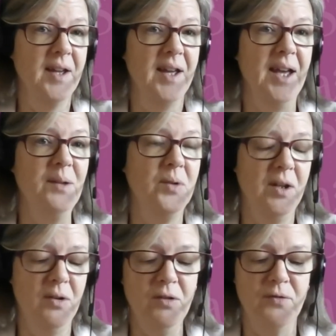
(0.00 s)
and we
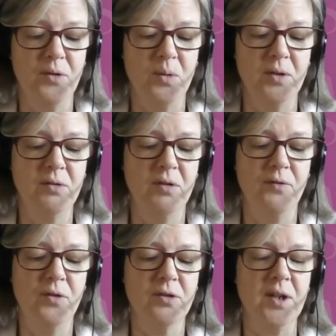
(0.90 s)
look forward to the
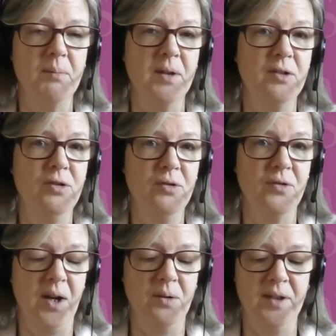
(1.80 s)
forthcoming two
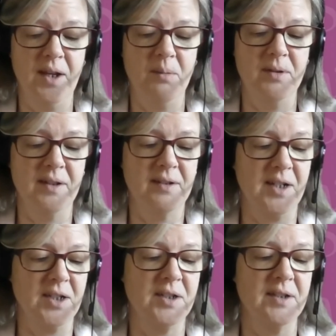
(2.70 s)
roundtable
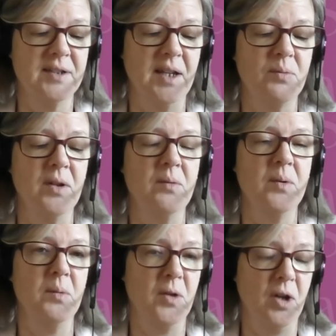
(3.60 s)
discussions that we
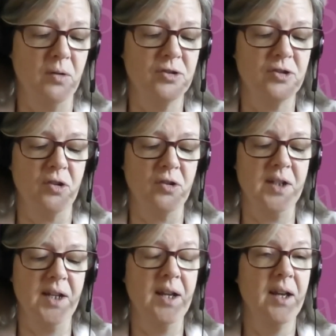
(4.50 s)
will host
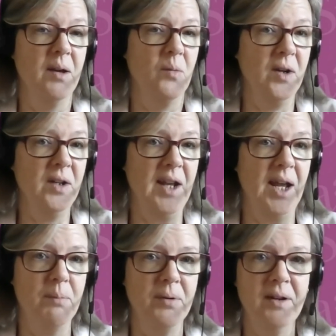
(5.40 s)
jointly, one in
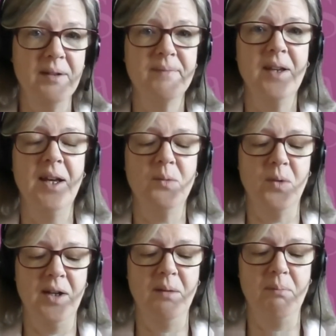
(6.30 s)
April and one
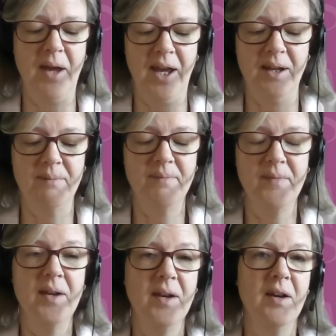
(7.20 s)
in May,
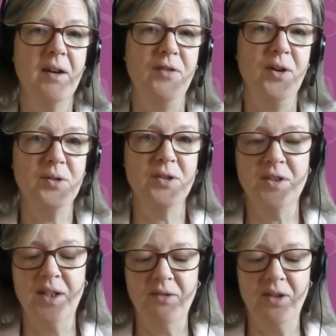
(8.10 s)

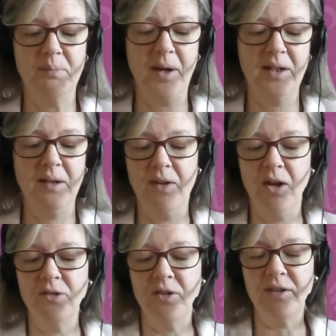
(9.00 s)
focusing respectively
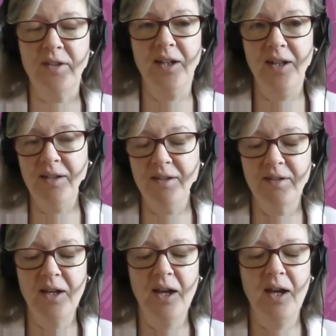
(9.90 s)
on resilience
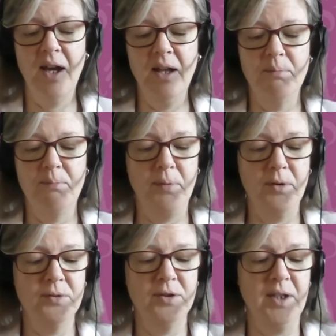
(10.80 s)
and
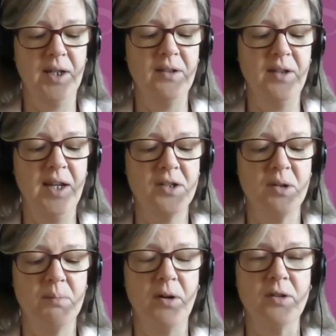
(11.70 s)
boosting nature
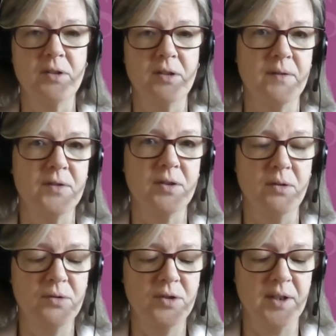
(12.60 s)
positive
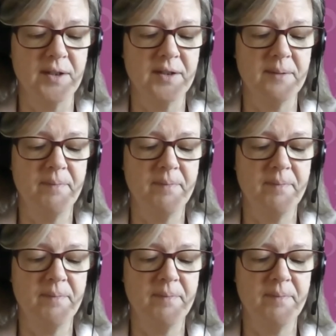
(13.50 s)
solutions.